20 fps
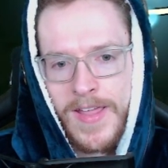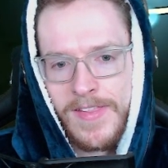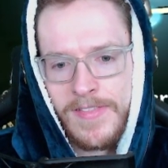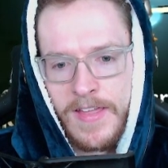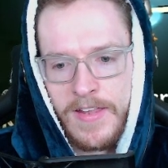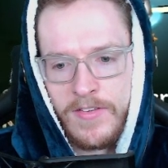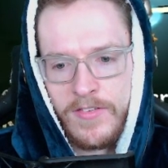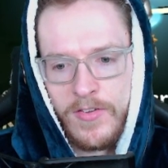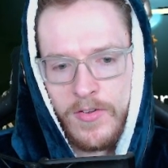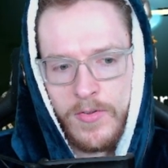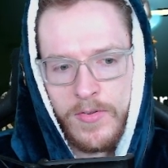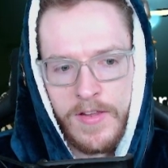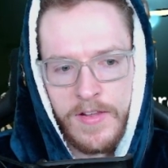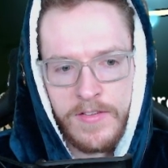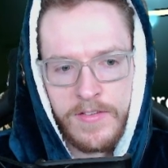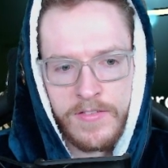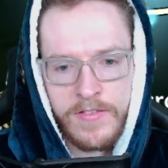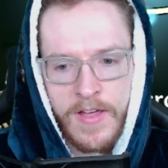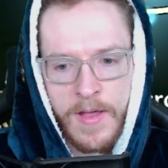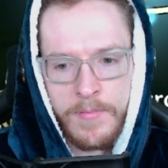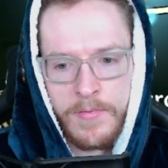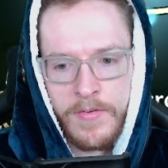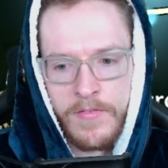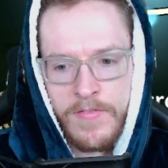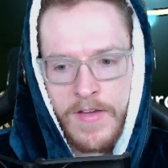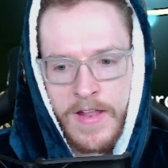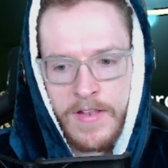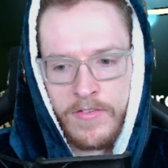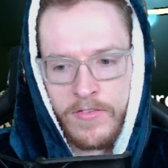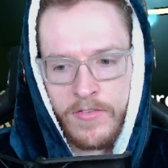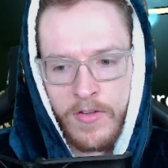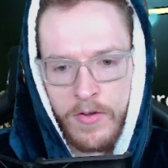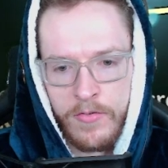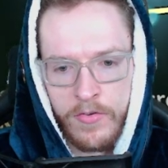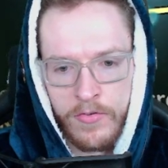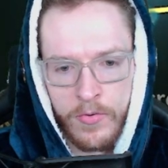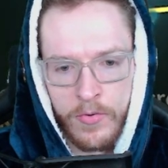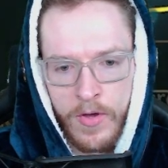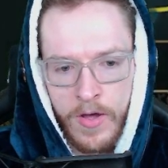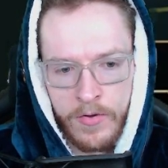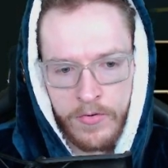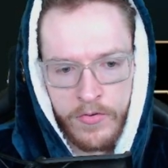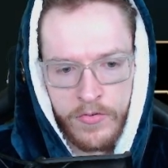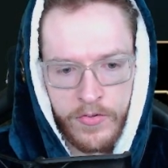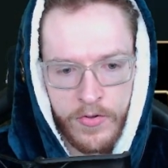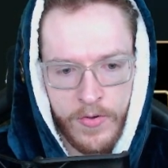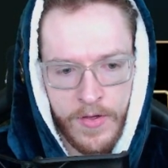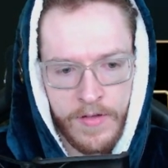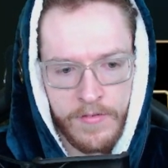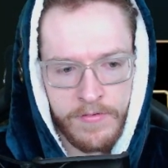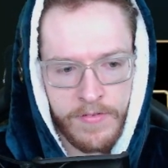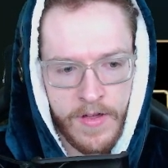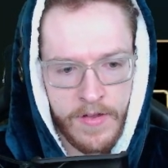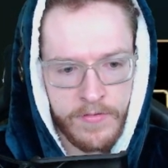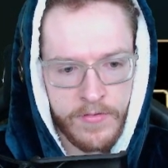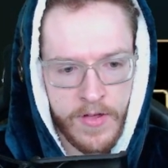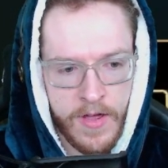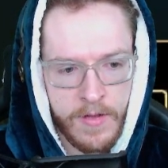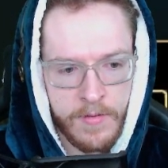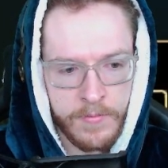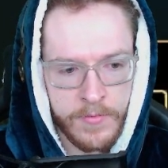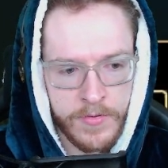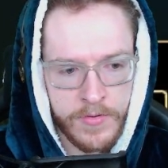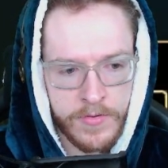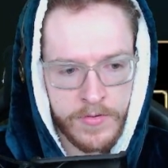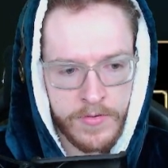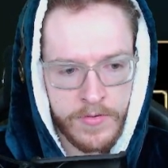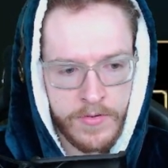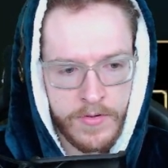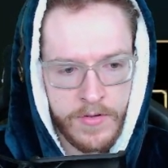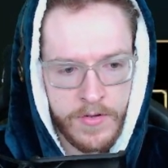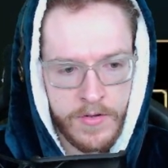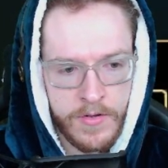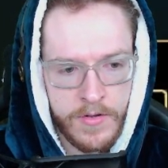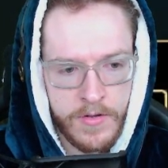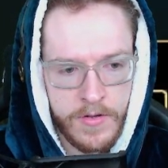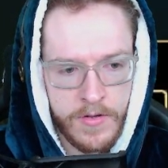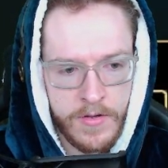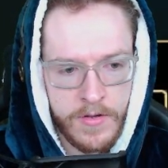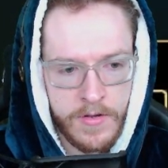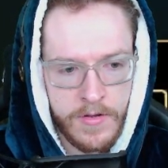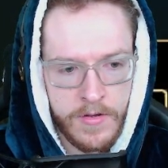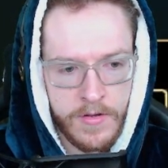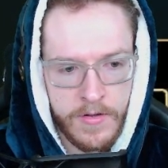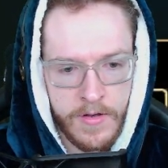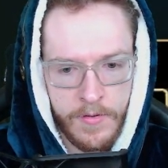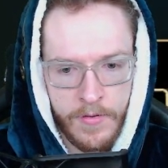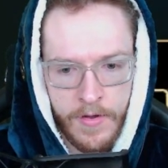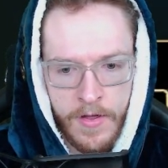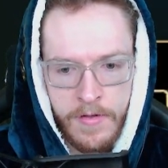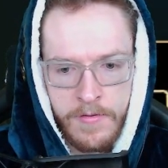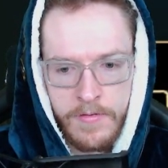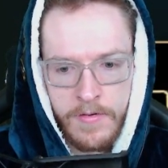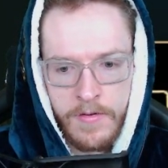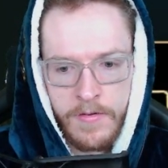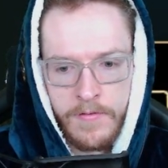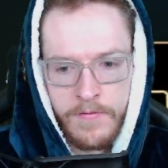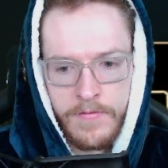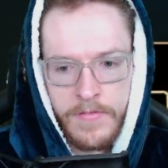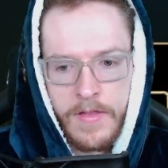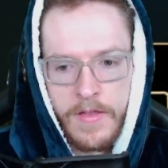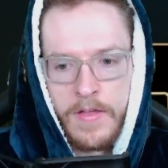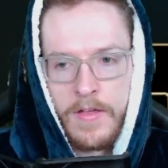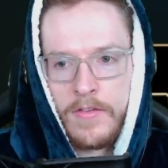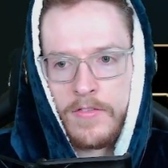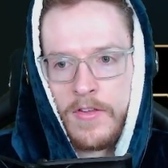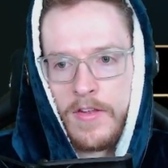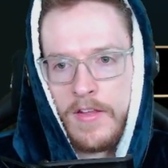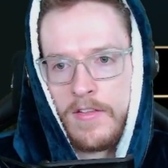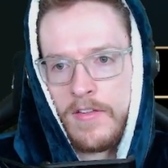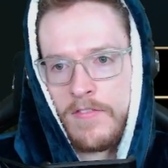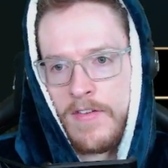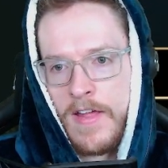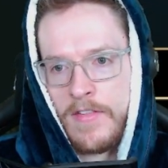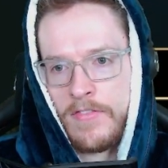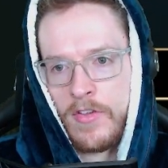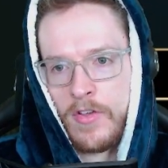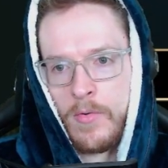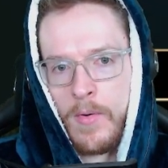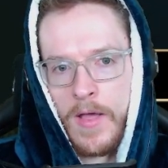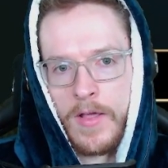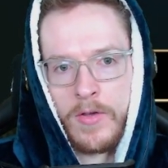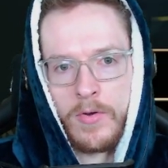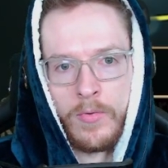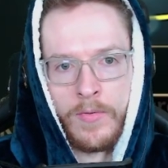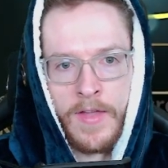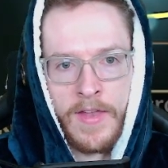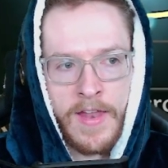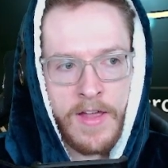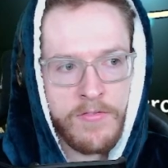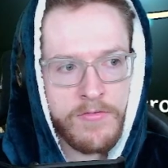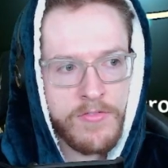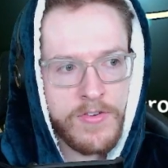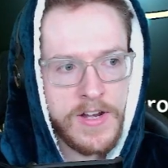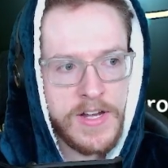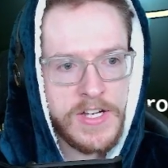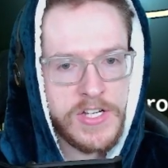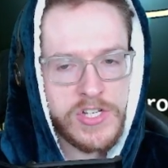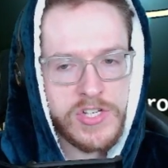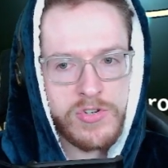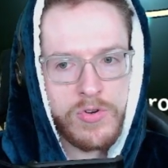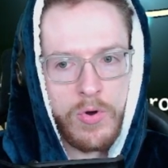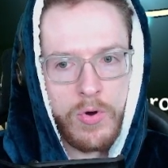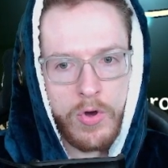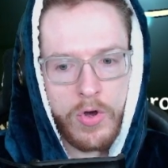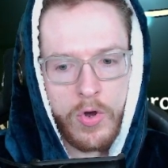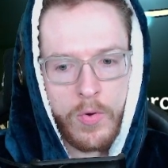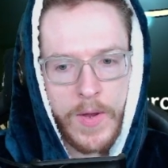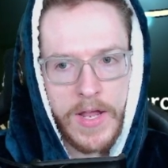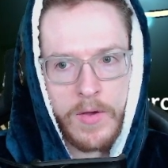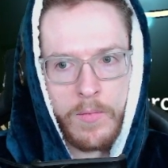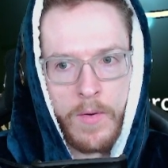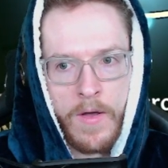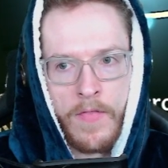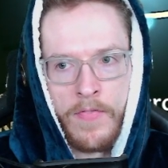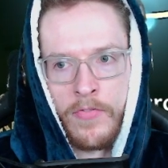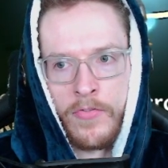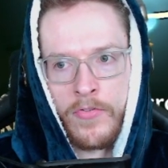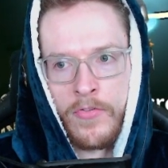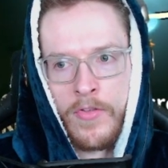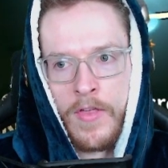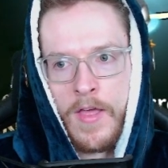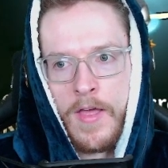they do these types of events. So I'll just do it 5 times. There we go. So these events are quite cool. They're like really short, quick ones,